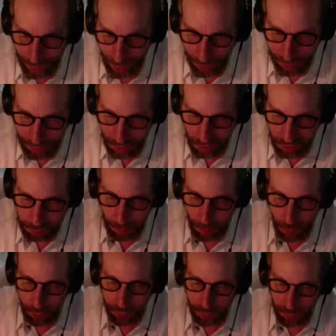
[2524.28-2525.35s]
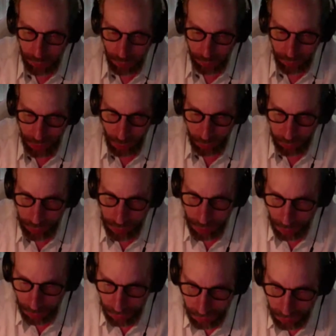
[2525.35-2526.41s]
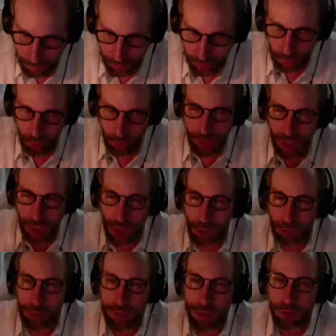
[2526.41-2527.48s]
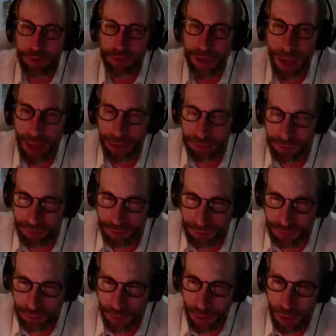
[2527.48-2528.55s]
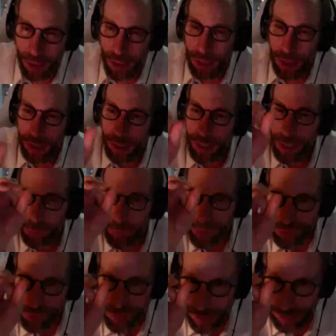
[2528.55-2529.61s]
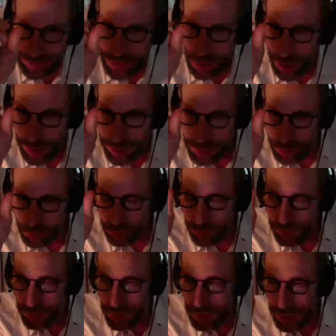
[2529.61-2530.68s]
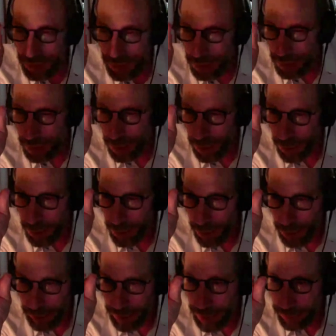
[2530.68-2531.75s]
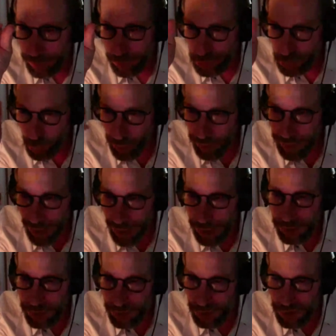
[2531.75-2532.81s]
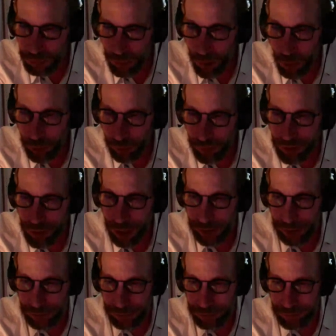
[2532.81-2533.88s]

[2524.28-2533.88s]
galaxy explodes every 100 years, but you're looking at 100,000 galaxies, in a region that size, you should see, on average, one galaxy explode every night.